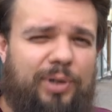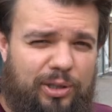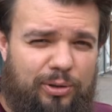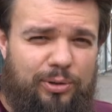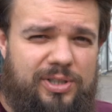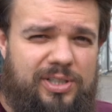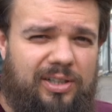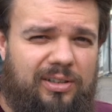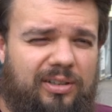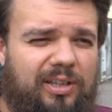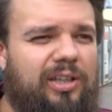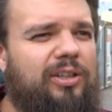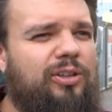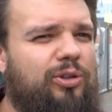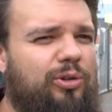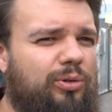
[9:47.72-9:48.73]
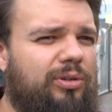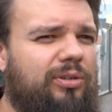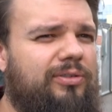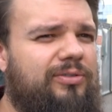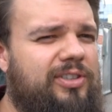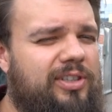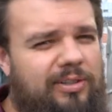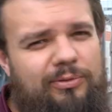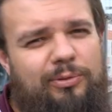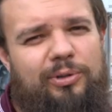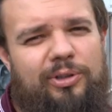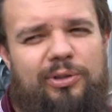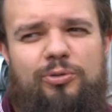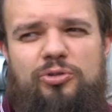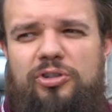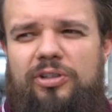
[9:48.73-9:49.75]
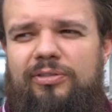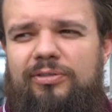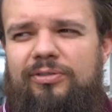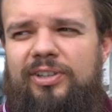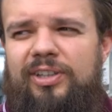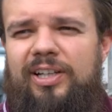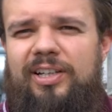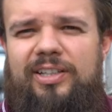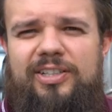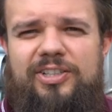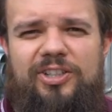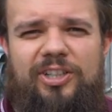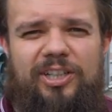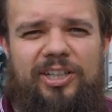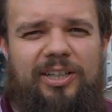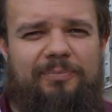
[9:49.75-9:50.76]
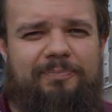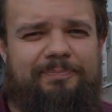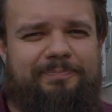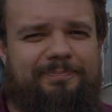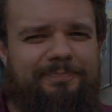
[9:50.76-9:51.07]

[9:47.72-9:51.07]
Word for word: we'll have to dig some more, but they are still the